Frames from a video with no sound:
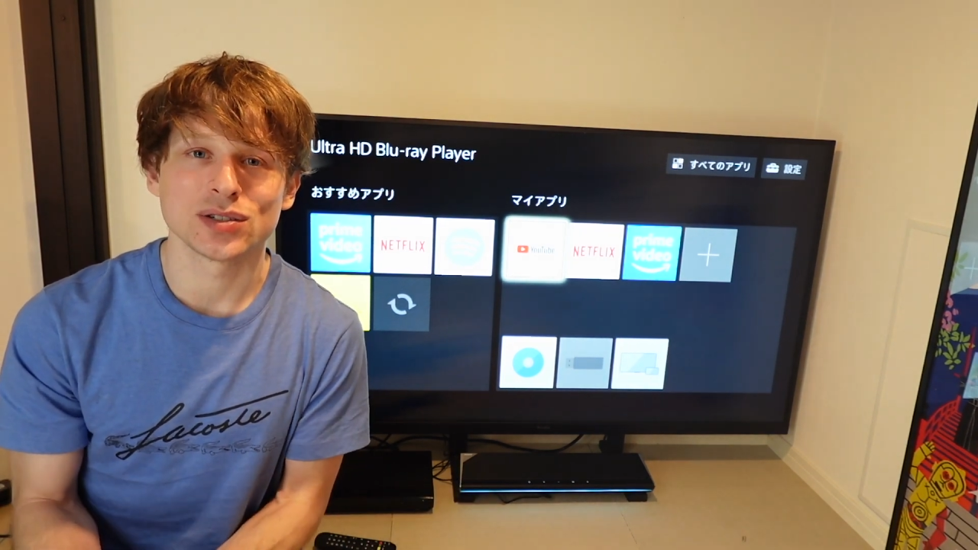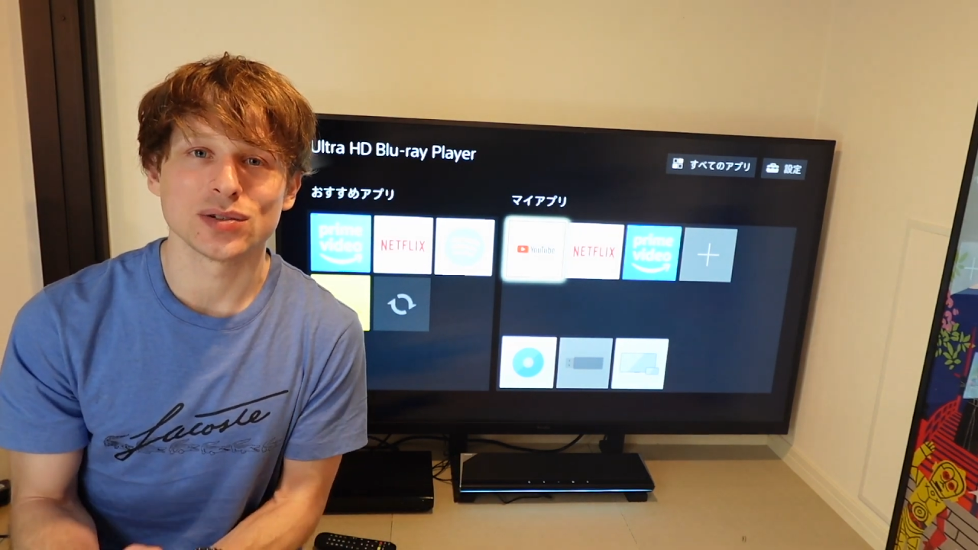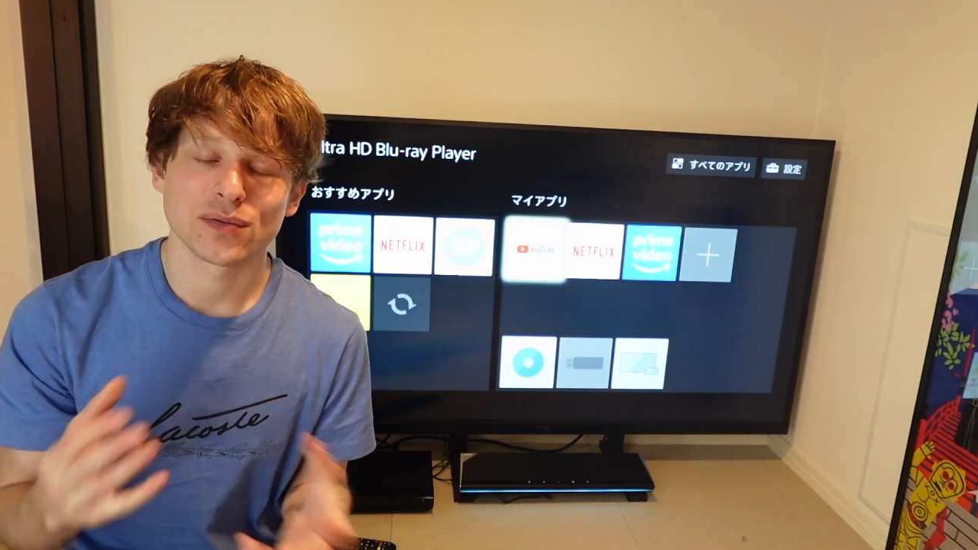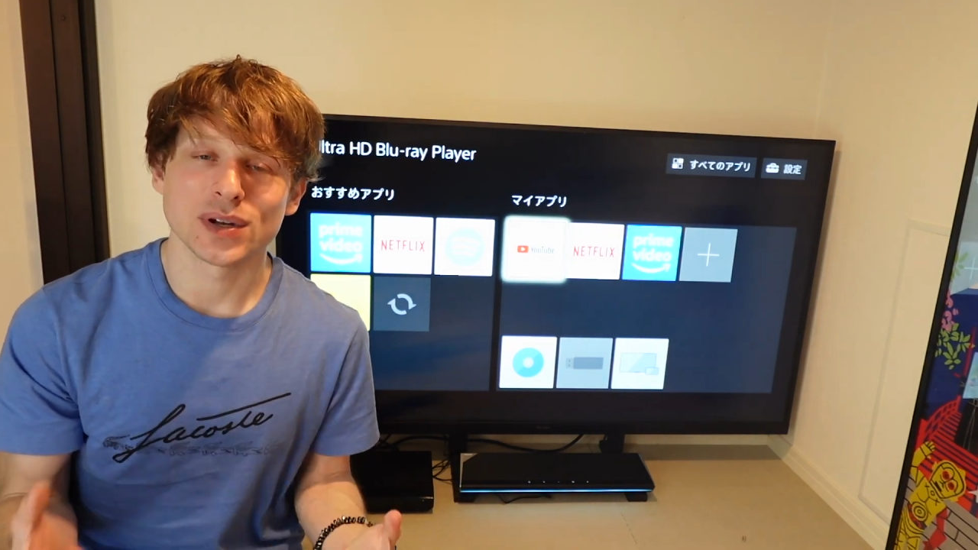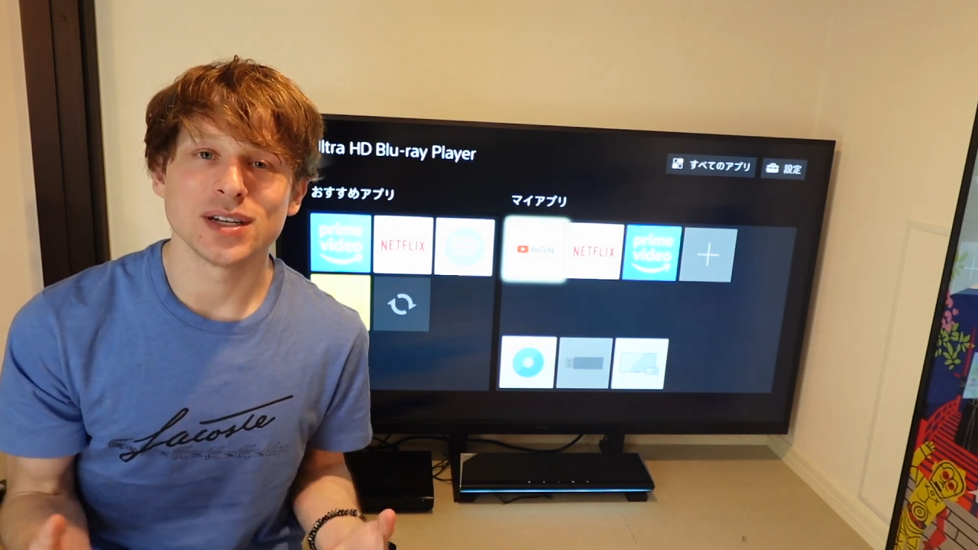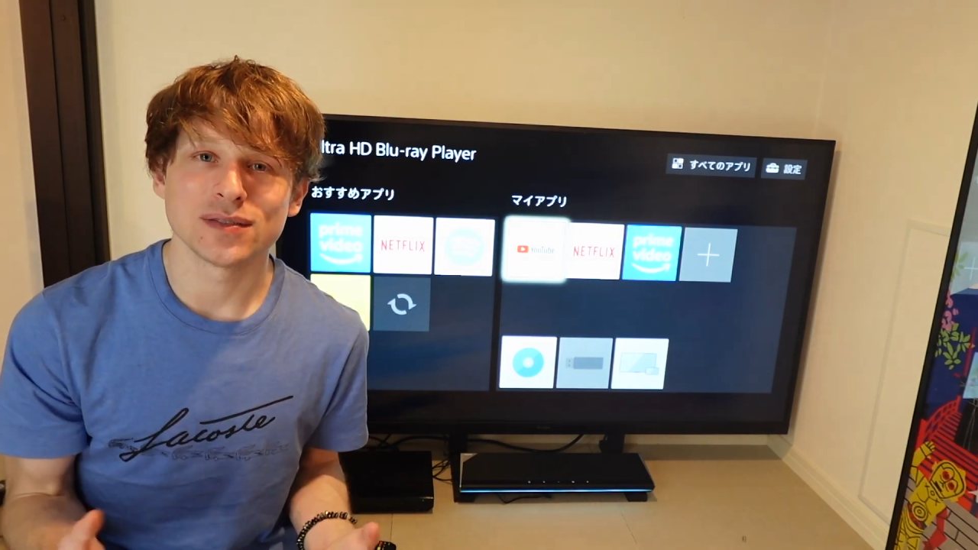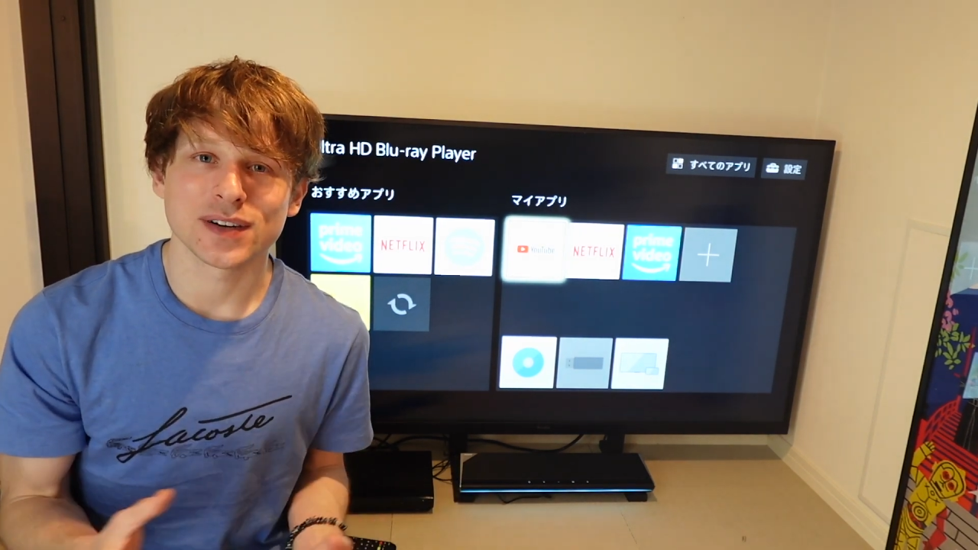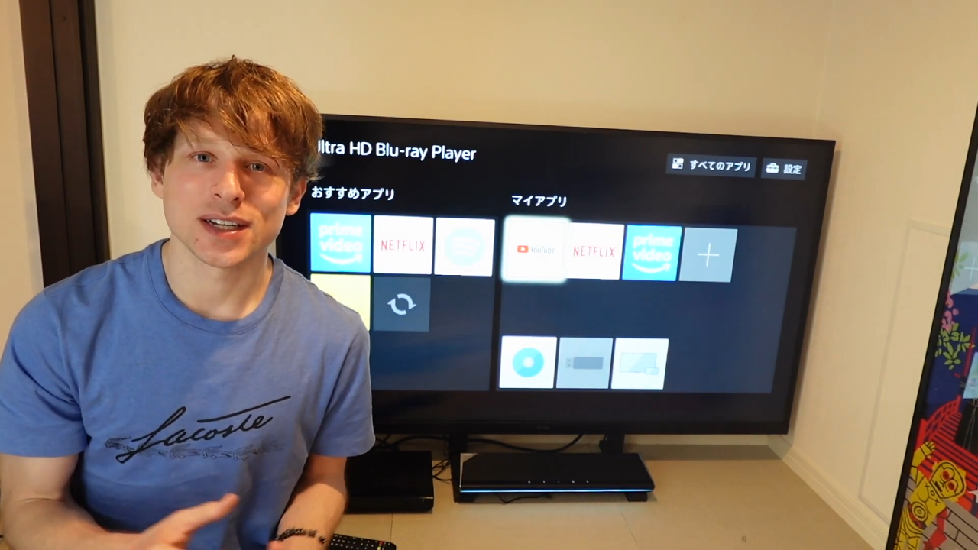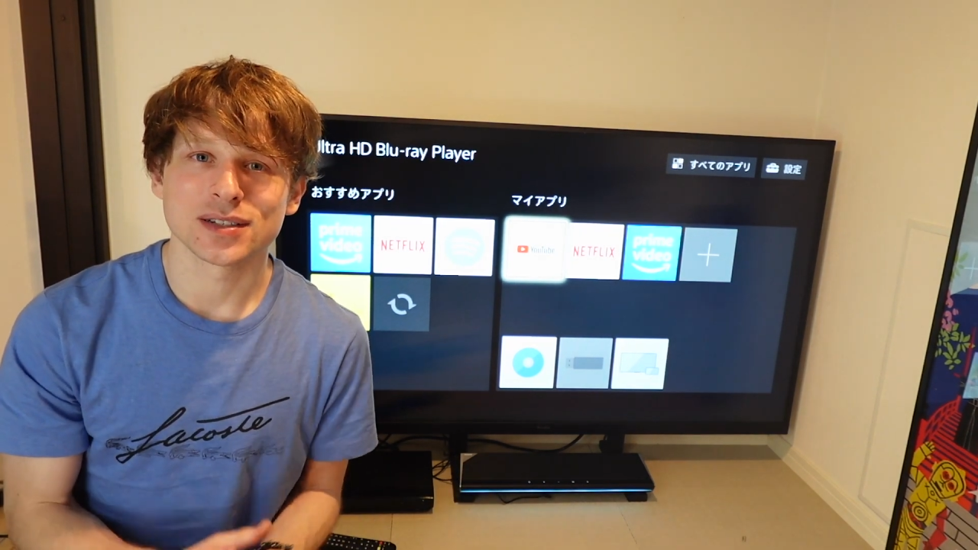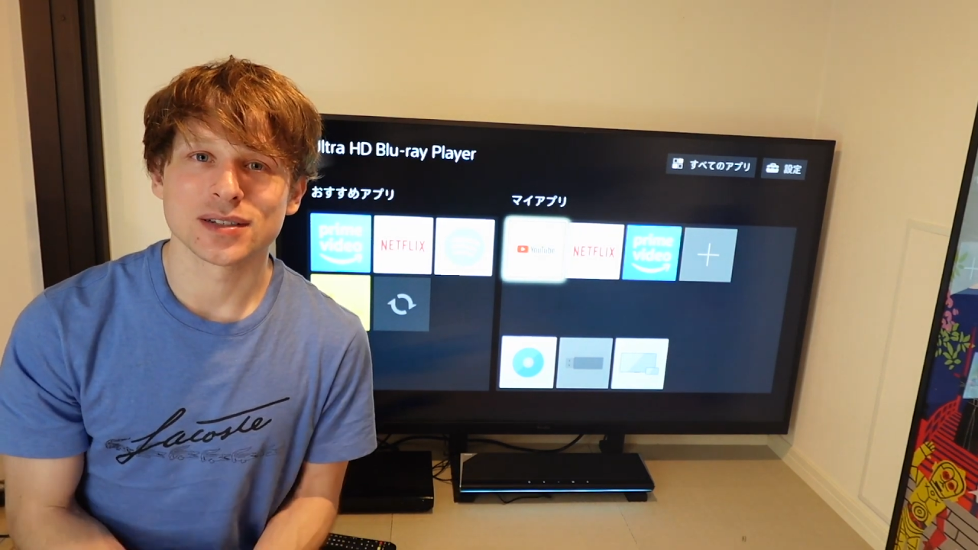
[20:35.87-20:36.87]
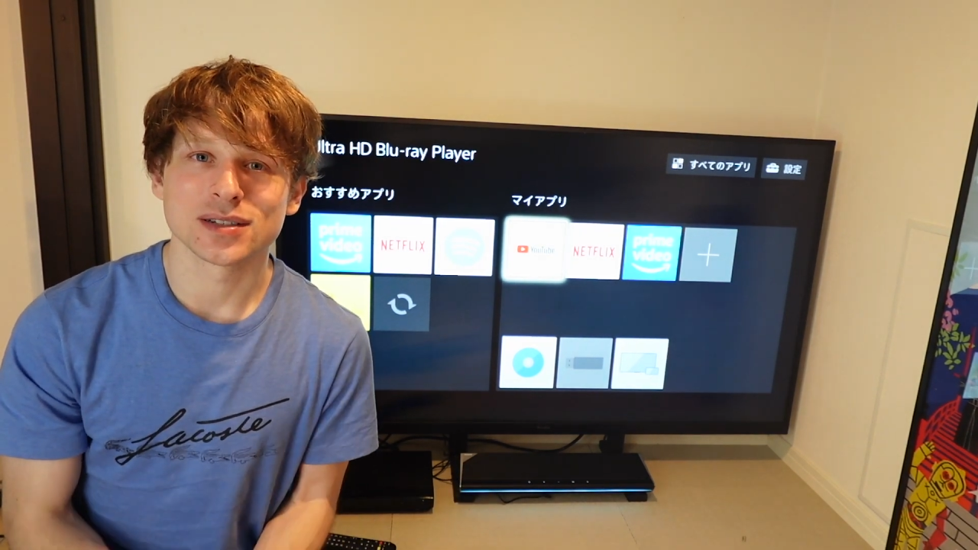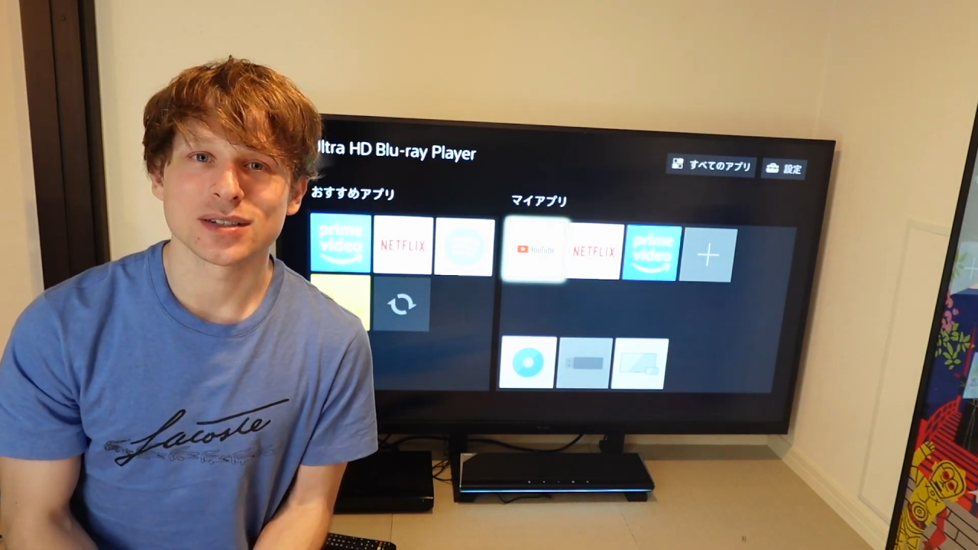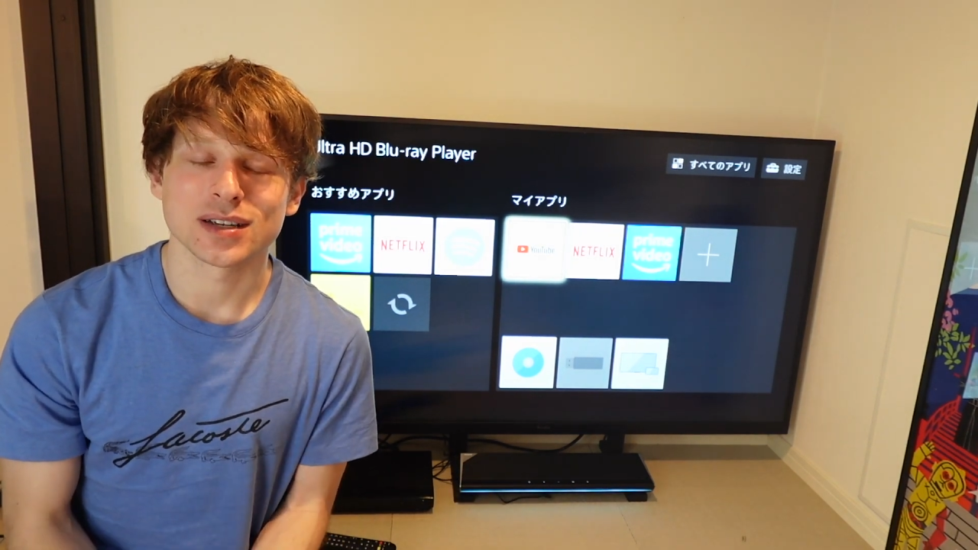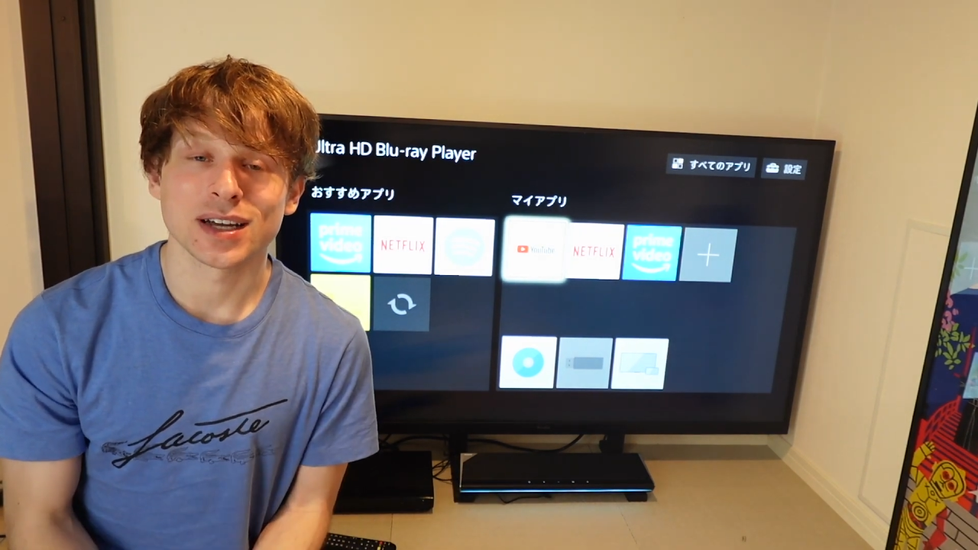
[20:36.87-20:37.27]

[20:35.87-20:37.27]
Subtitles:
to 3D devices,